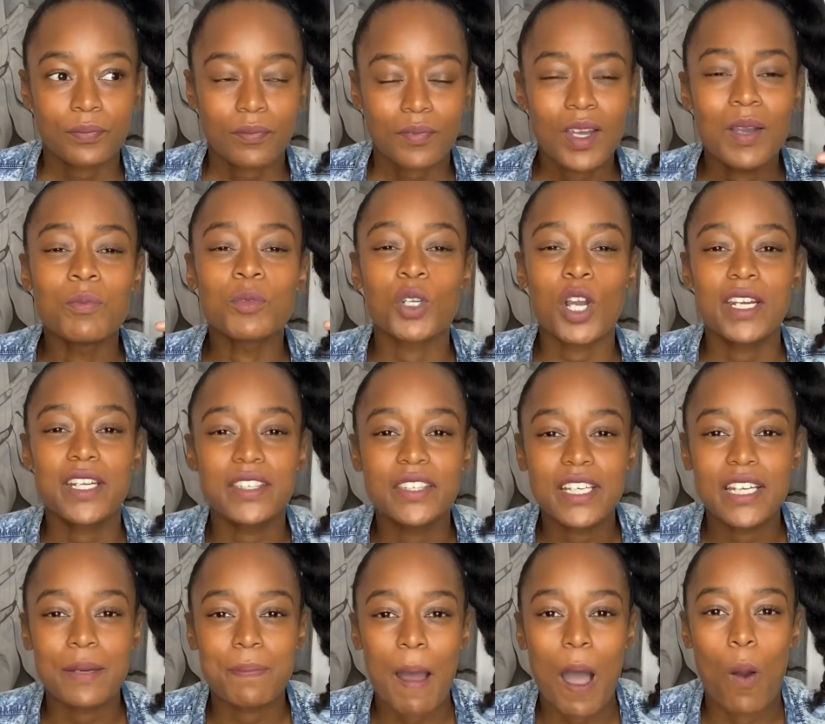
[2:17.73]
I'm trying to
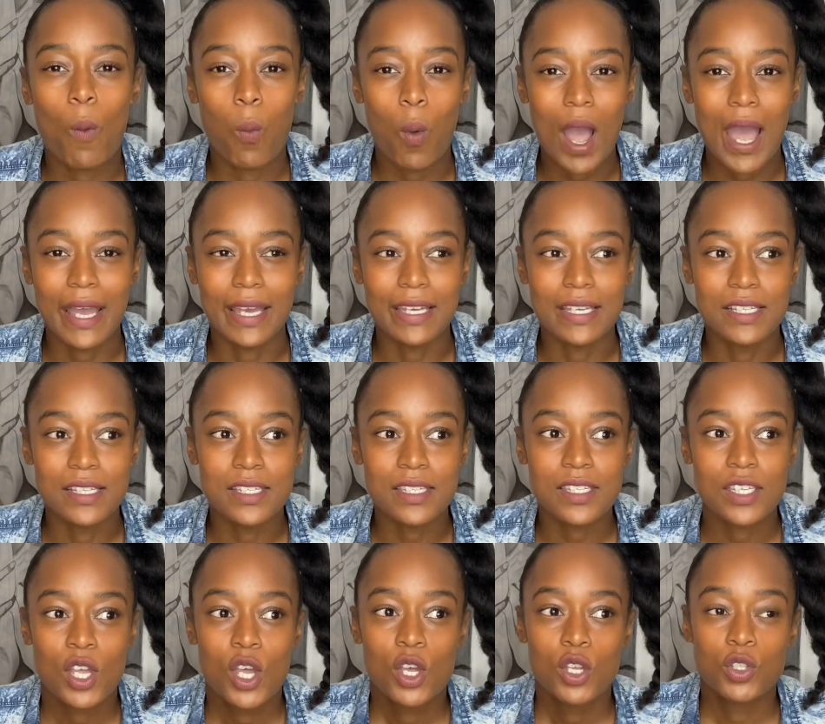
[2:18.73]
think about
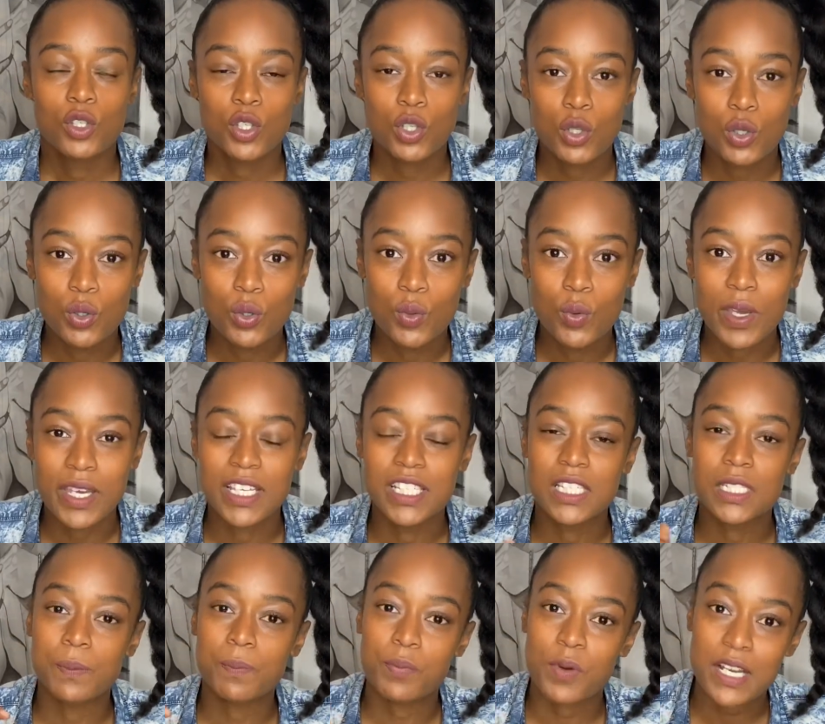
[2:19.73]
ways to
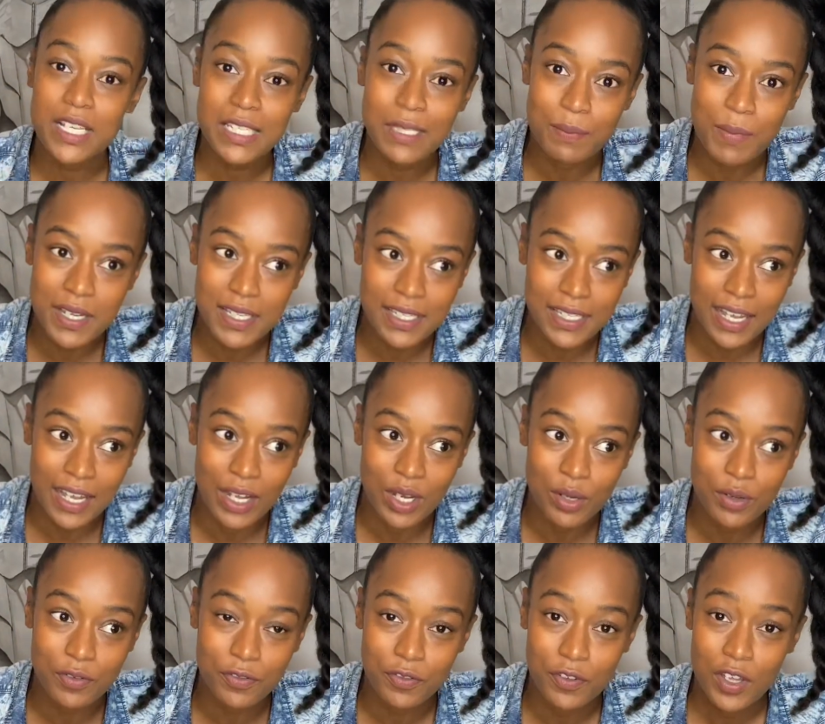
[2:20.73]
express
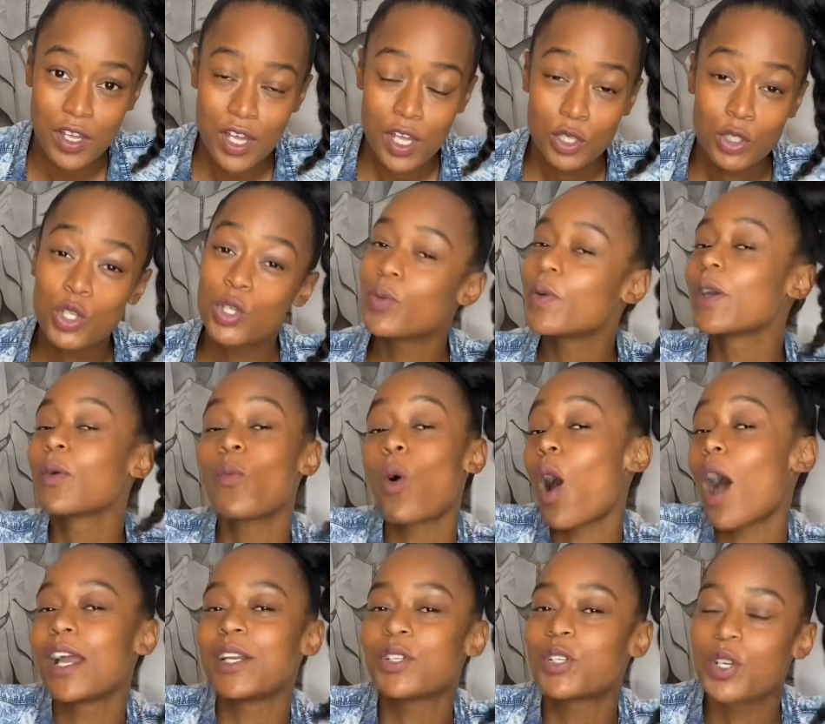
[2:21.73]
myself doing
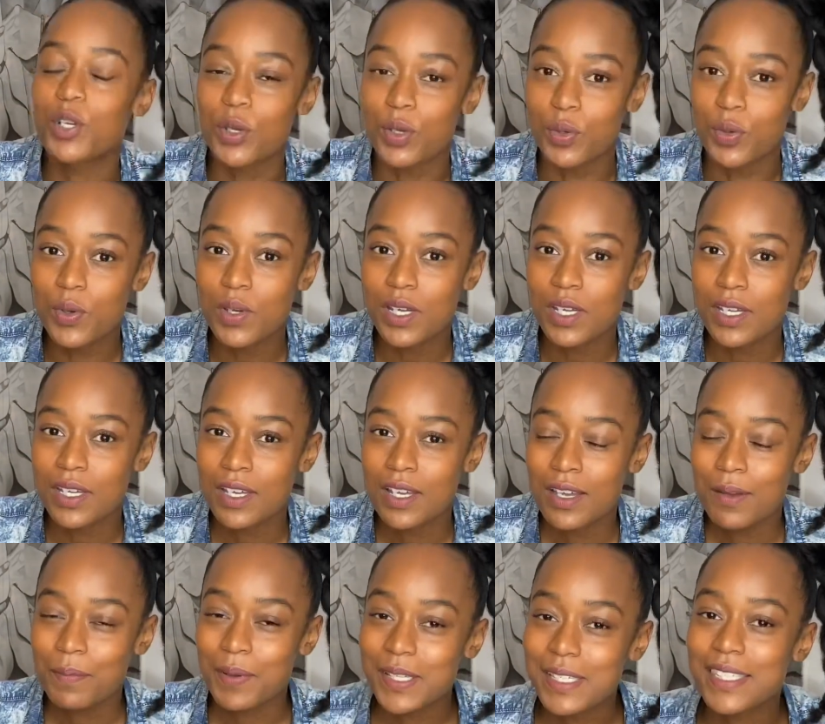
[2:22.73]
what I do
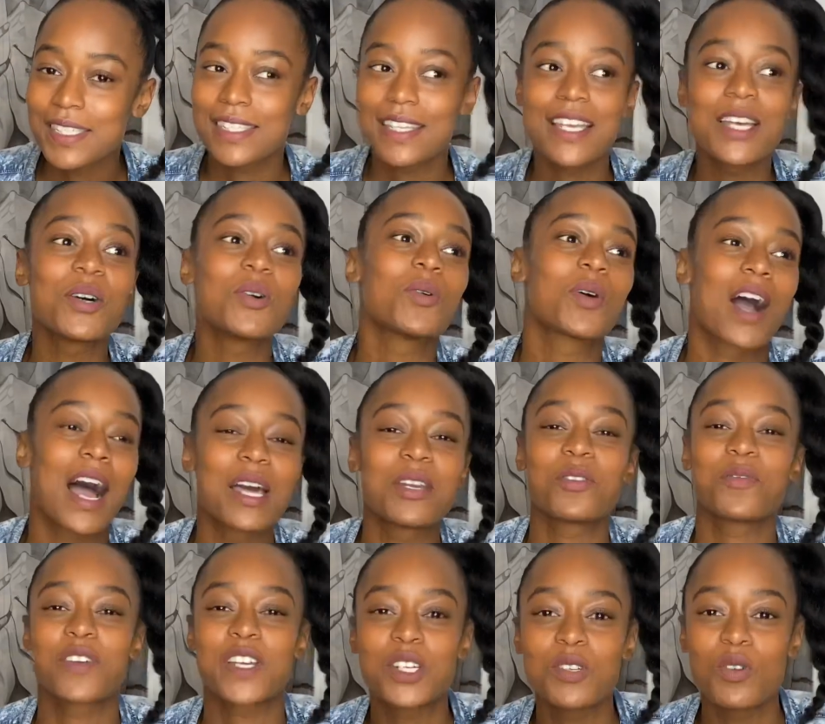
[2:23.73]
but still kind
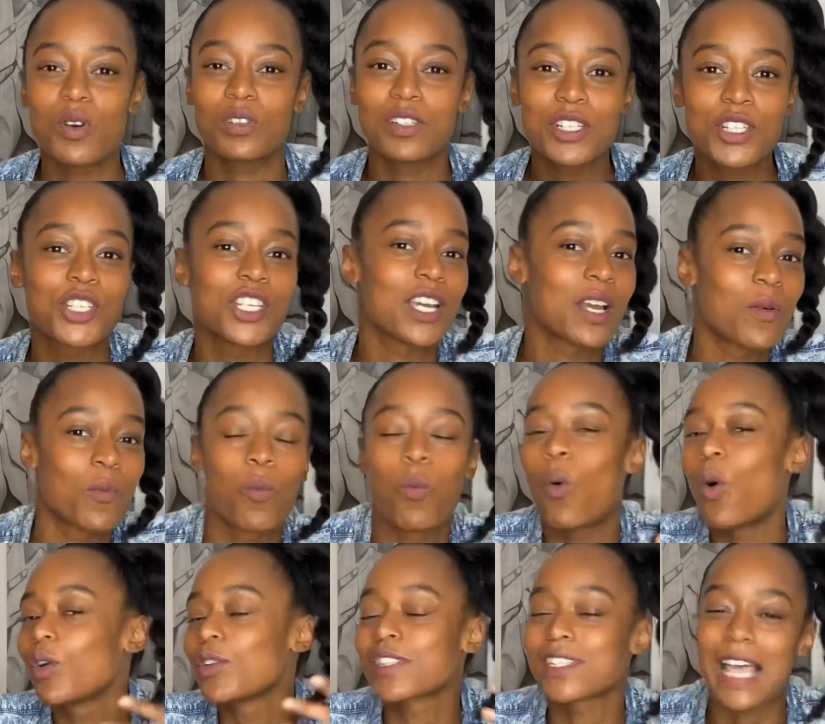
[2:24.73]
of acknowledging
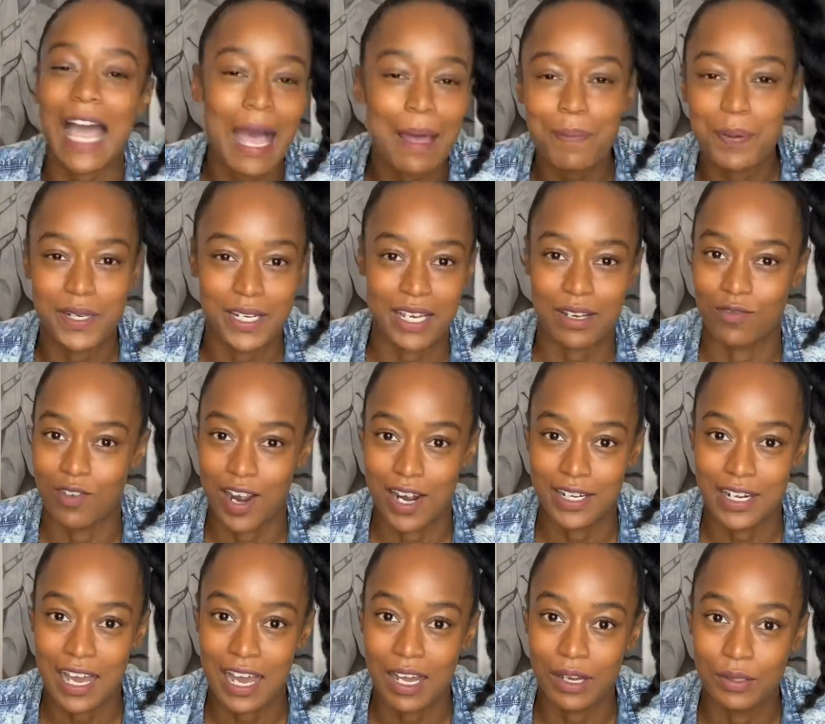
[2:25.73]
what's happening right
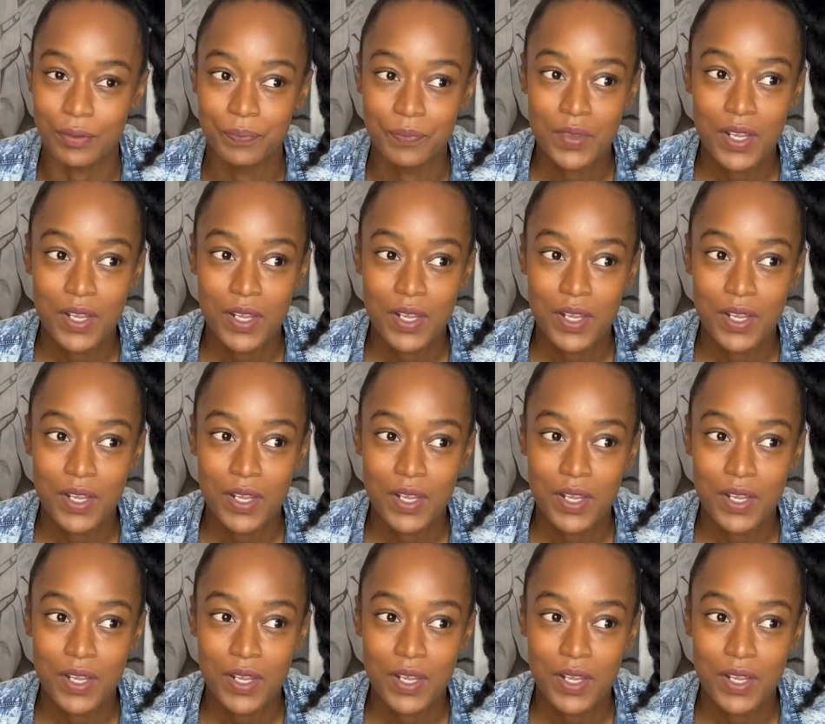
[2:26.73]
now.